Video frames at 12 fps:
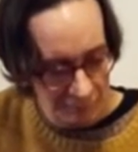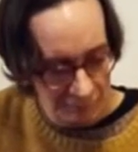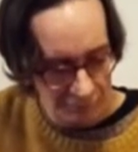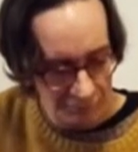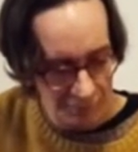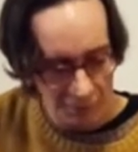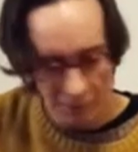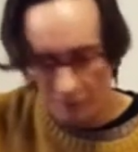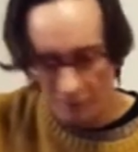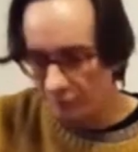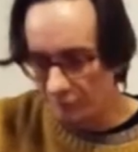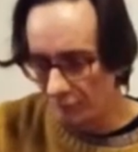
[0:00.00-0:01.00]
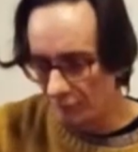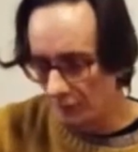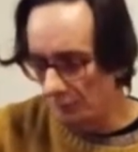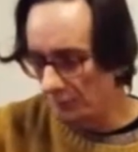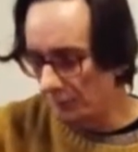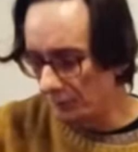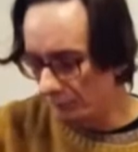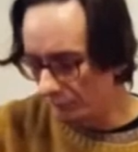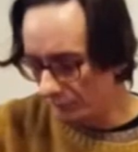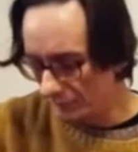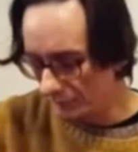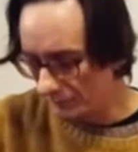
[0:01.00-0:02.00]
So you kind of have to develop a bit
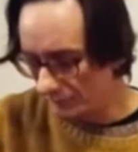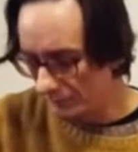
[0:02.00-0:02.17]
of a